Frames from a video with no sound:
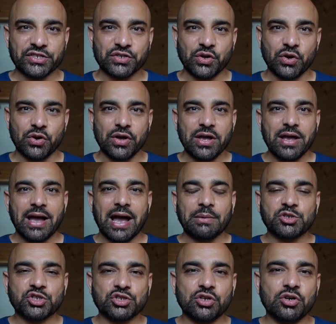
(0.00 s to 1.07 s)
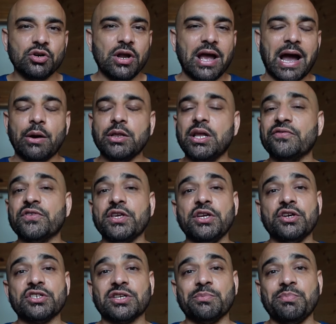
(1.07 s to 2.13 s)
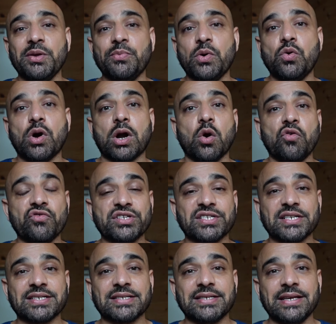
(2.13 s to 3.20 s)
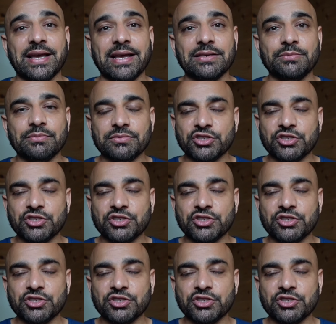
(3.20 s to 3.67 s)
So I'm sure, I'd love to hear some people who are over 60 and